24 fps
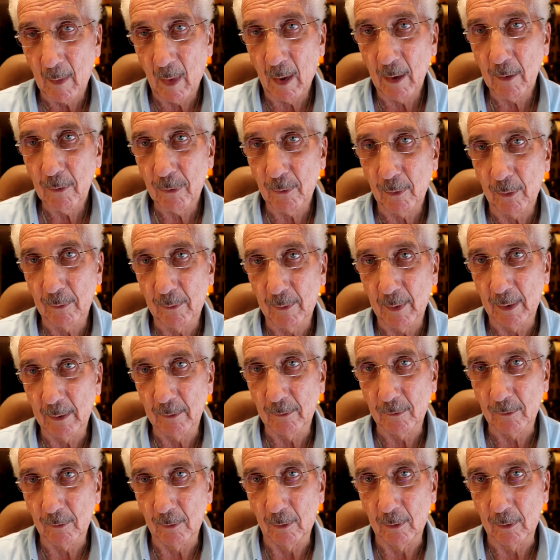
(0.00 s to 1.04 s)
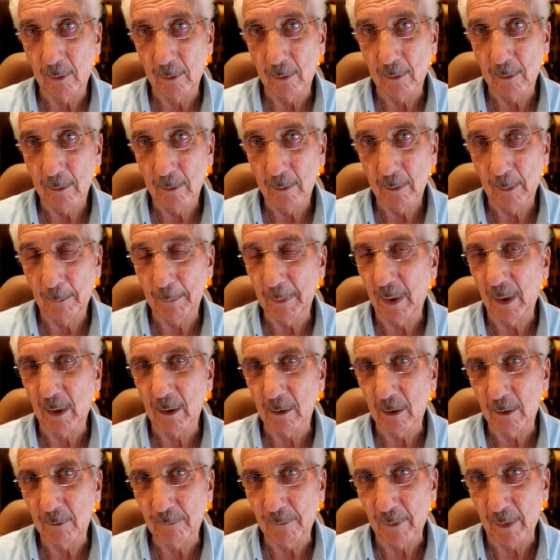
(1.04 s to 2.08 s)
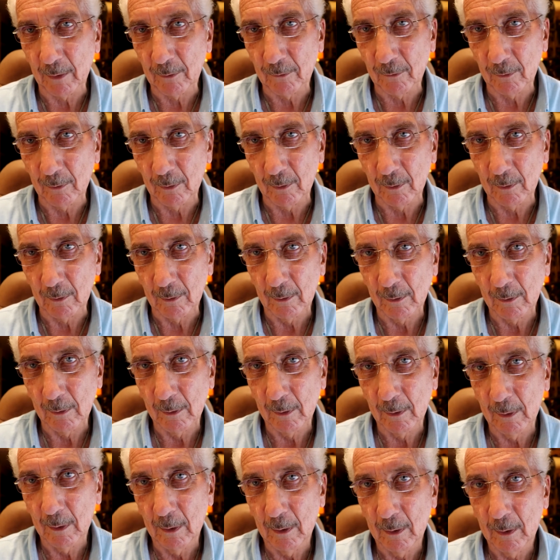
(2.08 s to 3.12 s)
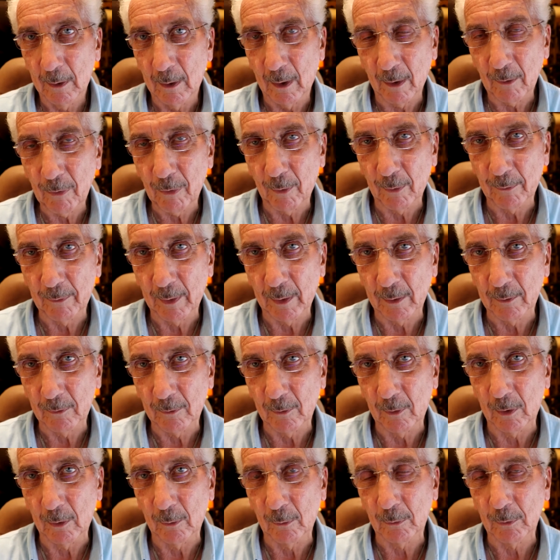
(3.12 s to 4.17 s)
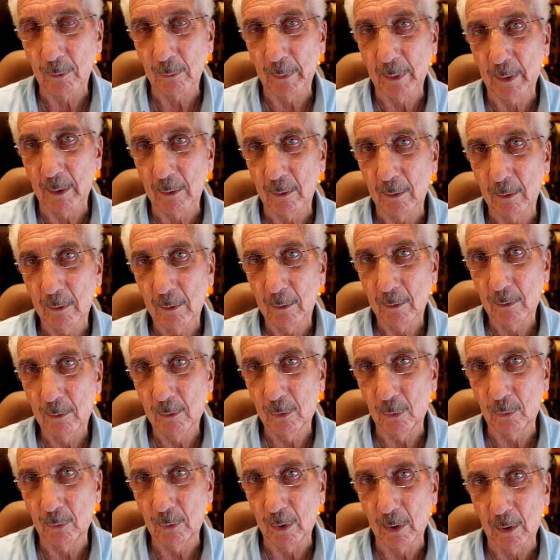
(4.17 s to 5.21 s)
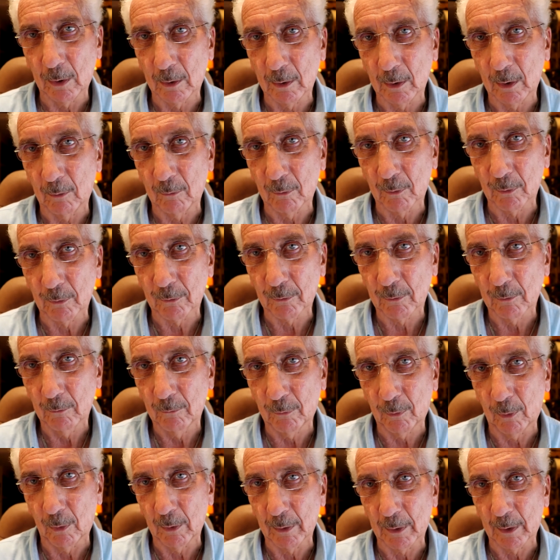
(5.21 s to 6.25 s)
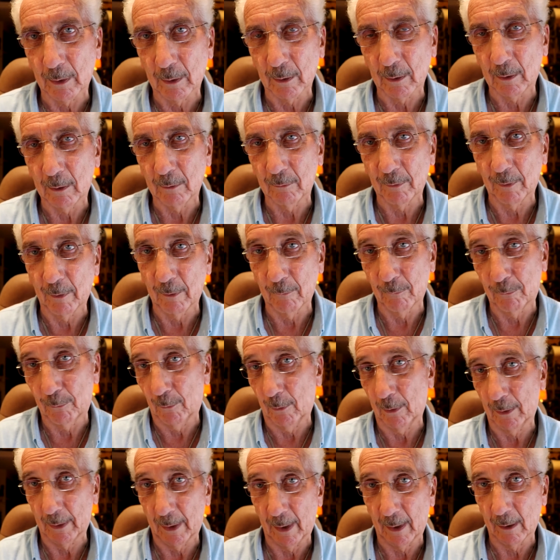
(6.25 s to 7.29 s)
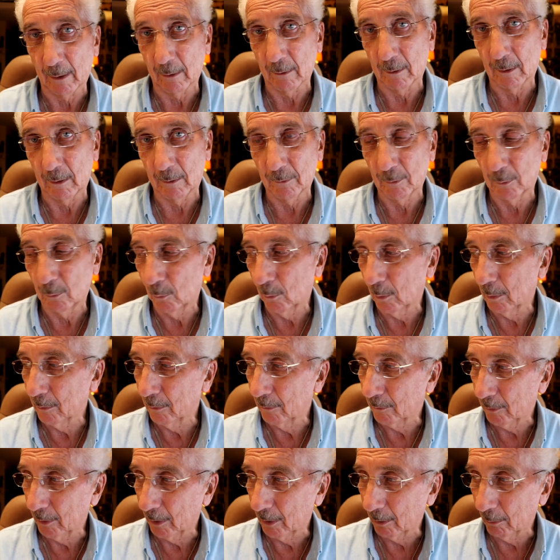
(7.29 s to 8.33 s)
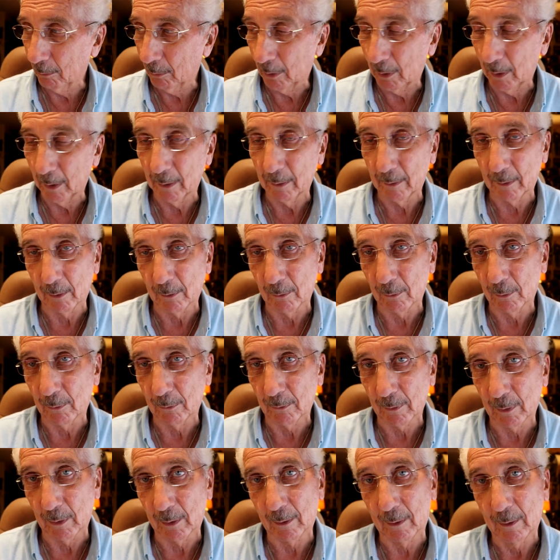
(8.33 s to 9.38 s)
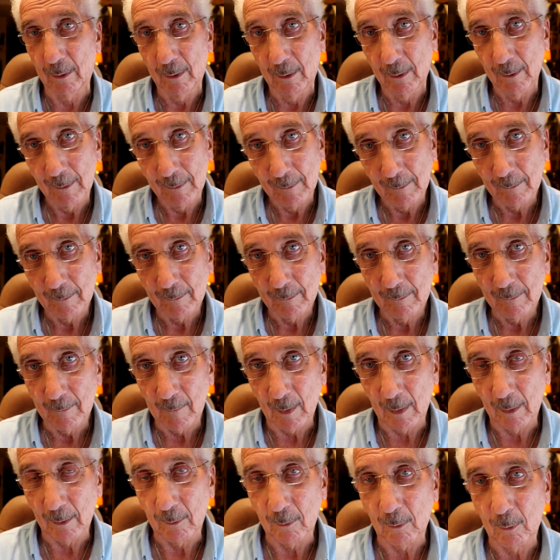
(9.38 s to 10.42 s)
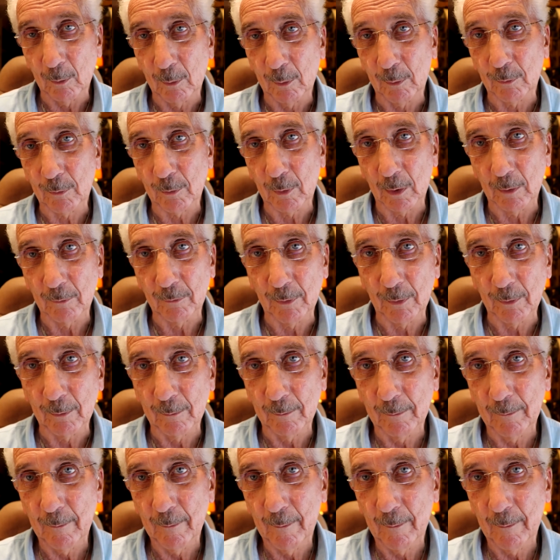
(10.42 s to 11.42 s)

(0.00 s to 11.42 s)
I thought that song, I love that song. I thought that song was about two young lovers falling in love and then falling out of love, and one saying goodbye and the other saying, I always love you.